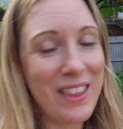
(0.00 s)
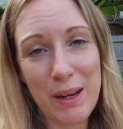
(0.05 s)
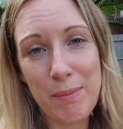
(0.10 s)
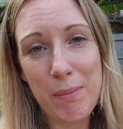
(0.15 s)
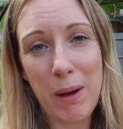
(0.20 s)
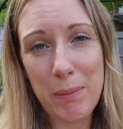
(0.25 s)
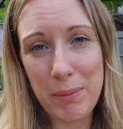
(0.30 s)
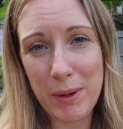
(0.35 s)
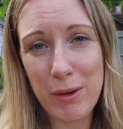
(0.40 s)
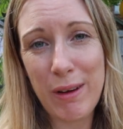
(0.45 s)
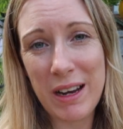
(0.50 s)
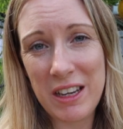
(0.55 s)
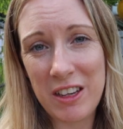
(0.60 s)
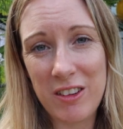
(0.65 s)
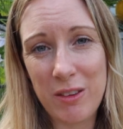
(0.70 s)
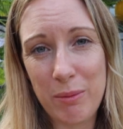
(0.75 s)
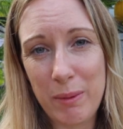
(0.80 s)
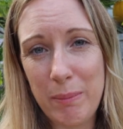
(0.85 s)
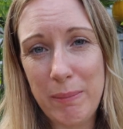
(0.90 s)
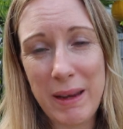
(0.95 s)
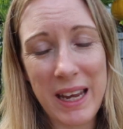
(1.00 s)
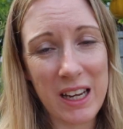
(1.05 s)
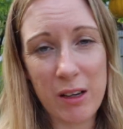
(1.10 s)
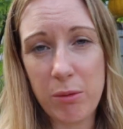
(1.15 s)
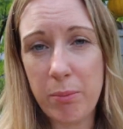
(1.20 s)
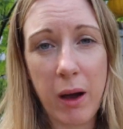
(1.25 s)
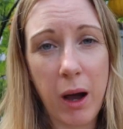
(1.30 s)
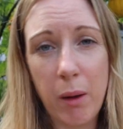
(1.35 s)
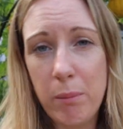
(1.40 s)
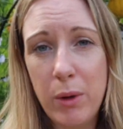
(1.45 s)
they might be ready to be
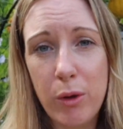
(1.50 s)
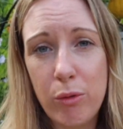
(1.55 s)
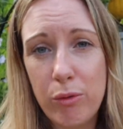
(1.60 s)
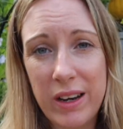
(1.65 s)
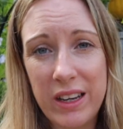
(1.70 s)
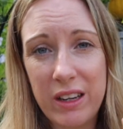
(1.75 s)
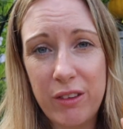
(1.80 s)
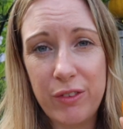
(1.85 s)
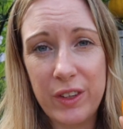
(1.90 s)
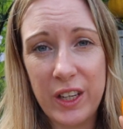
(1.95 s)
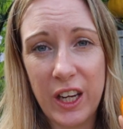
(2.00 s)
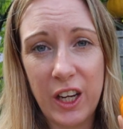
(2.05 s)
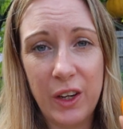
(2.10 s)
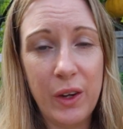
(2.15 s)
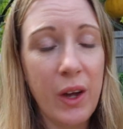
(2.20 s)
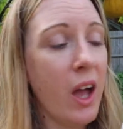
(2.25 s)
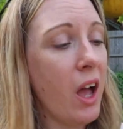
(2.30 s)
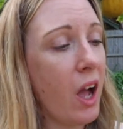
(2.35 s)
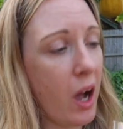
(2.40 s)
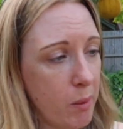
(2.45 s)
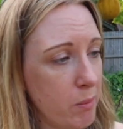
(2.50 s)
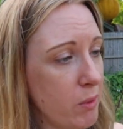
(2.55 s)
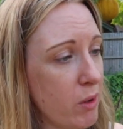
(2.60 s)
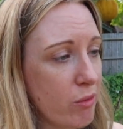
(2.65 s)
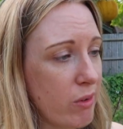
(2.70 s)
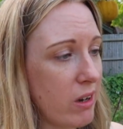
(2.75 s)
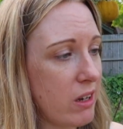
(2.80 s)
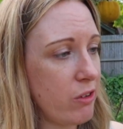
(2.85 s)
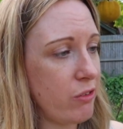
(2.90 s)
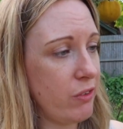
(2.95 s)
picked but I'm not ready for you. I'm
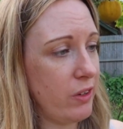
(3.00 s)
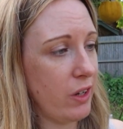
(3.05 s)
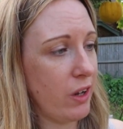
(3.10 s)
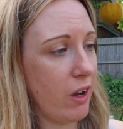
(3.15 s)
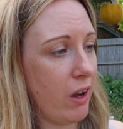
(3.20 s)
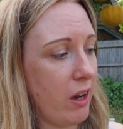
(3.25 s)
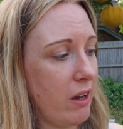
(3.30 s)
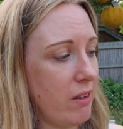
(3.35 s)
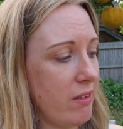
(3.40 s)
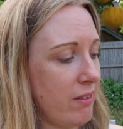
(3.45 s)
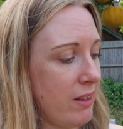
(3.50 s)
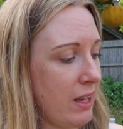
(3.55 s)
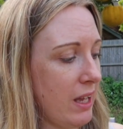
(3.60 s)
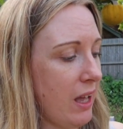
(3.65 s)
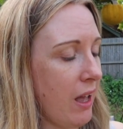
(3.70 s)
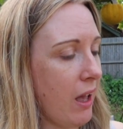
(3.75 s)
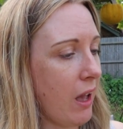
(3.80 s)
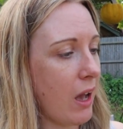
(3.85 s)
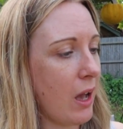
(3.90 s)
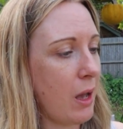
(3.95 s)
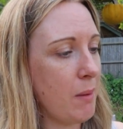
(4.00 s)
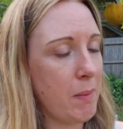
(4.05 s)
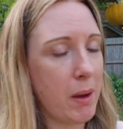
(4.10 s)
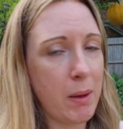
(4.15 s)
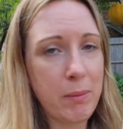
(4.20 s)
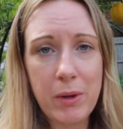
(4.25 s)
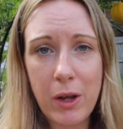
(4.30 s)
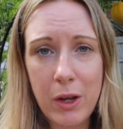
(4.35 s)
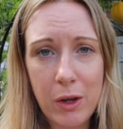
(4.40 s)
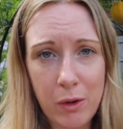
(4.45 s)
not ready for you guys. Um,
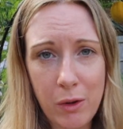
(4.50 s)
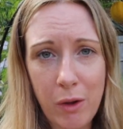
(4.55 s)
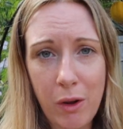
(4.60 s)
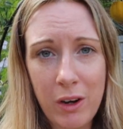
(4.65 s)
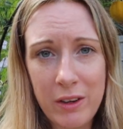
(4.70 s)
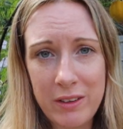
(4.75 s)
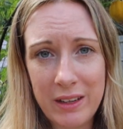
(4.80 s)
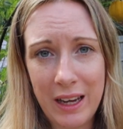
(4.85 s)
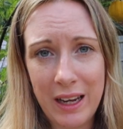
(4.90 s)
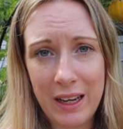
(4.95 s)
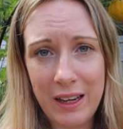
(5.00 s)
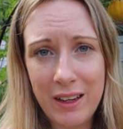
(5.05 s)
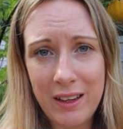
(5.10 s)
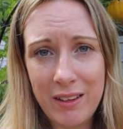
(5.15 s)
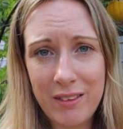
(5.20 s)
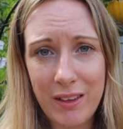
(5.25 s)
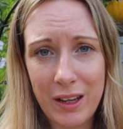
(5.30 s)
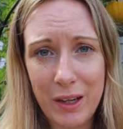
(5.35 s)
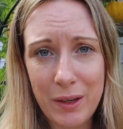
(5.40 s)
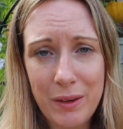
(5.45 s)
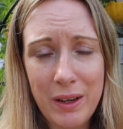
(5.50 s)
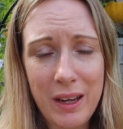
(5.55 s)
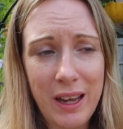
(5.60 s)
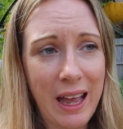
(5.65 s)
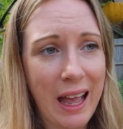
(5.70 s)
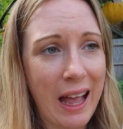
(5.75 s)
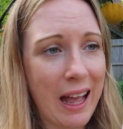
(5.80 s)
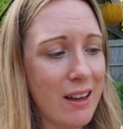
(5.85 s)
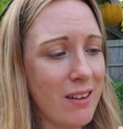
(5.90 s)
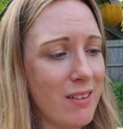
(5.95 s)
I'm going on holiday soon
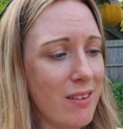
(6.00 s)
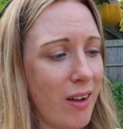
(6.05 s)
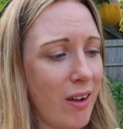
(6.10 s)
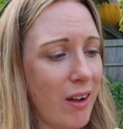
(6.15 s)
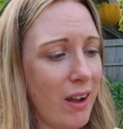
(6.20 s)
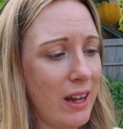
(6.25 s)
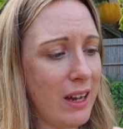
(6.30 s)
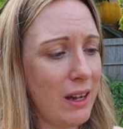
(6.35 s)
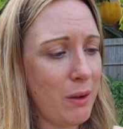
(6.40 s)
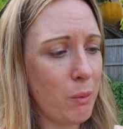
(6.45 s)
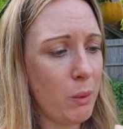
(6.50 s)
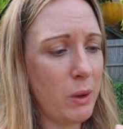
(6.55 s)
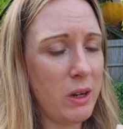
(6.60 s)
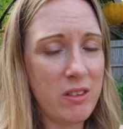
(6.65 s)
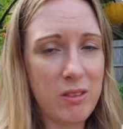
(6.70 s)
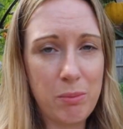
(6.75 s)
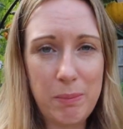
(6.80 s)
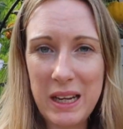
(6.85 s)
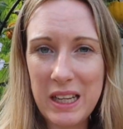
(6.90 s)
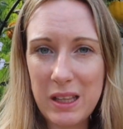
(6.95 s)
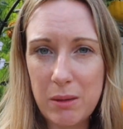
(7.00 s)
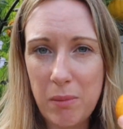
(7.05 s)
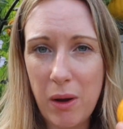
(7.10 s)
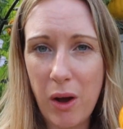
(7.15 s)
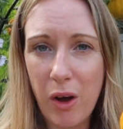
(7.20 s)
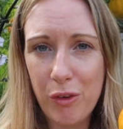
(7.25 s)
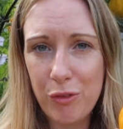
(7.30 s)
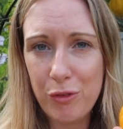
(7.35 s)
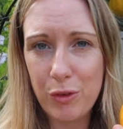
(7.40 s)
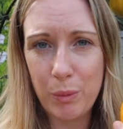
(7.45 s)
and I wanted to pick them
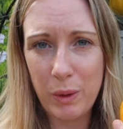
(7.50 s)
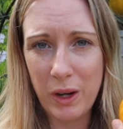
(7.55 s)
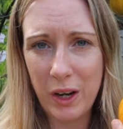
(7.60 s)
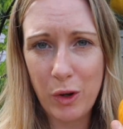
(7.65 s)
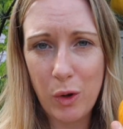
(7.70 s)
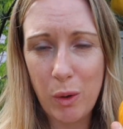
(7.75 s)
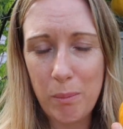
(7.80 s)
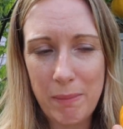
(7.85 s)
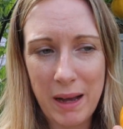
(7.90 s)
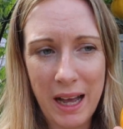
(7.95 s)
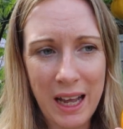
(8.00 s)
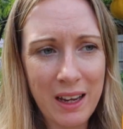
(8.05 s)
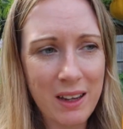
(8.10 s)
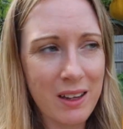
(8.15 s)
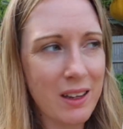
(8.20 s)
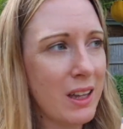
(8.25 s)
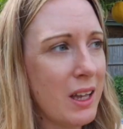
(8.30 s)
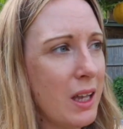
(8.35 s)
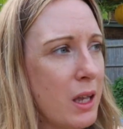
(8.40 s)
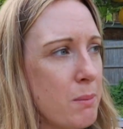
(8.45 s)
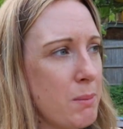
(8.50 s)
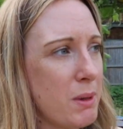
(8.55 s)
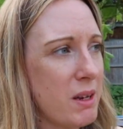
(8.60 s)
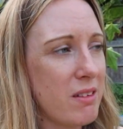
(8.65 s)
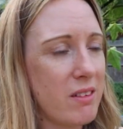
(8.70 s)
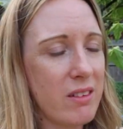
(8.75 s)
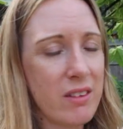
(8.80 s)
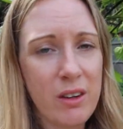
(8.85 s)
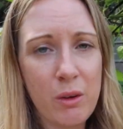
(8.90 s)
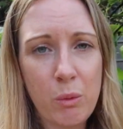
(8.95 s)
after when I got back
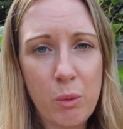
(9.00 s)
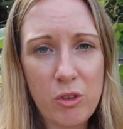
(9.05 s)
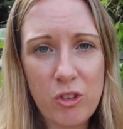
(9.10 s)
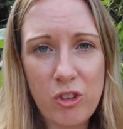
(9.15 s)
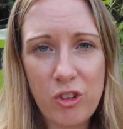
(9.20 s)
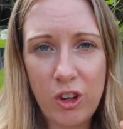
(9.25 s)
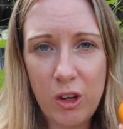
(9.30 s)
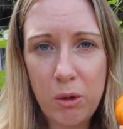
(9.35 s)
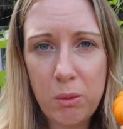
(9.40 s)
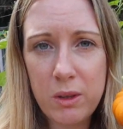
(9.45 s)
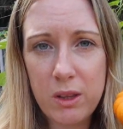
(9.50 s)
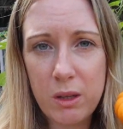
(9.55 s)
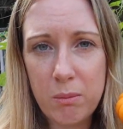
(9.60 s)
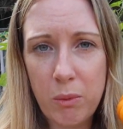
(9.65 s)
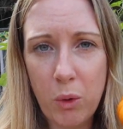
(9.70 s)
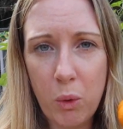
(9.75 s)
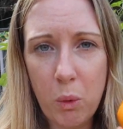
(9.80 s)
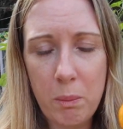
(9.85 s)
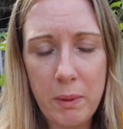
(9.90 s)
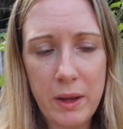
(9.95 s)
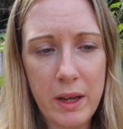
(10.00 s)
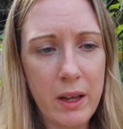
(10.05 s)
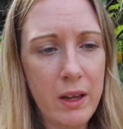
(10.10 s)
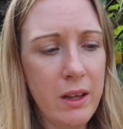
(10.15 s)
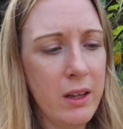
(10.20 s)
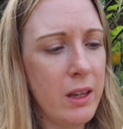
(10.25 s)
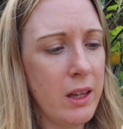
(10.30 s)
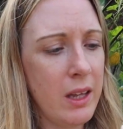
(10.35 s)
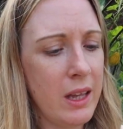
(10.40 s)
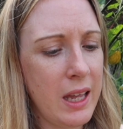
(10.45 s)
because I don't know what to do with them all but
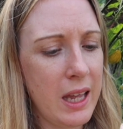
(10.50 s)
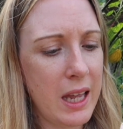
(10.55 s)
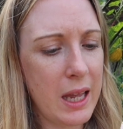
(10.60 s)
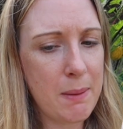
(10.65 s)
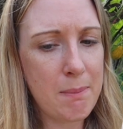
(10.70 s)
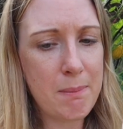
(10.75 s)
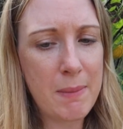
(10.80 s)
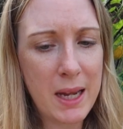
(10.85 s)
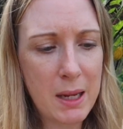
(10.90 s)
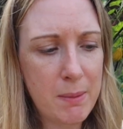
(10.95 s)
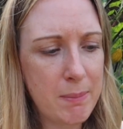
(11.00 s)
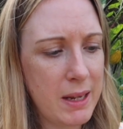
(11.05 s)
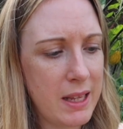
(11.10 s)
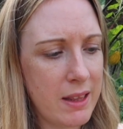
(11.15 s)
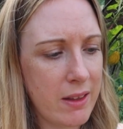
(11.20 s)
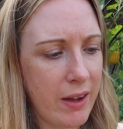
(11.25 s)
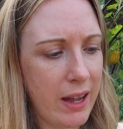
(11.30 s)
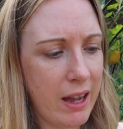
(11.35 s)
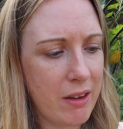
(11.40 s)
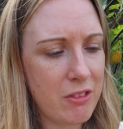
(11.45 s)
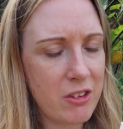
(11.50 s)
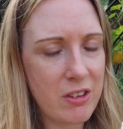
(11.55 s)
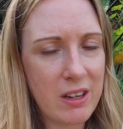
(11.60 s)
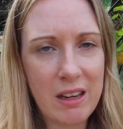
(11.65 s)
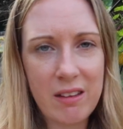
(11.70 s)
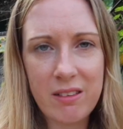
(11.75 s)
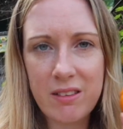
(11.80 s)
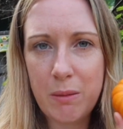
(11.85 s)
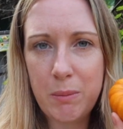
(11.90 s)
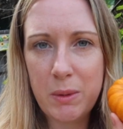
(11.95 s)
it may be that I have to
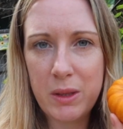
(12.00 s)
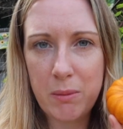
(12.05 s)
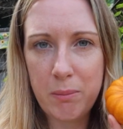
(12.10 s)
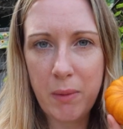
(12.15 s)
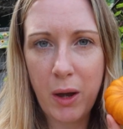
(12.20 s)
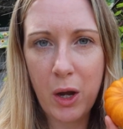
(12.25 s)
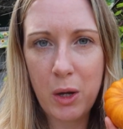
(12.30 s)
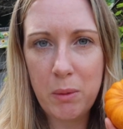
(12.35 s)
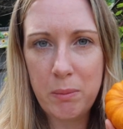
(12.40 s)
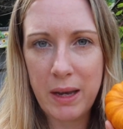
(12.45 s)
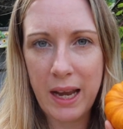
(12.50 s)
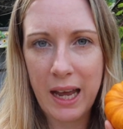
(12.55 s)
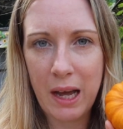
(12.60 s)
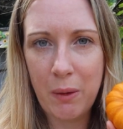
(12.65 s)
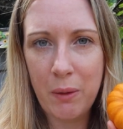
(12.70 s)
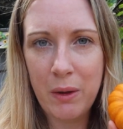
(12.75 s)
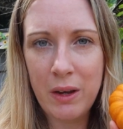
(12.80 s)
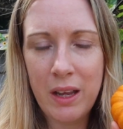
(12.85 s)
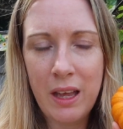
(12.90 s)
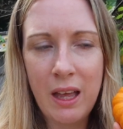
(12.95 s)
take some of them home now.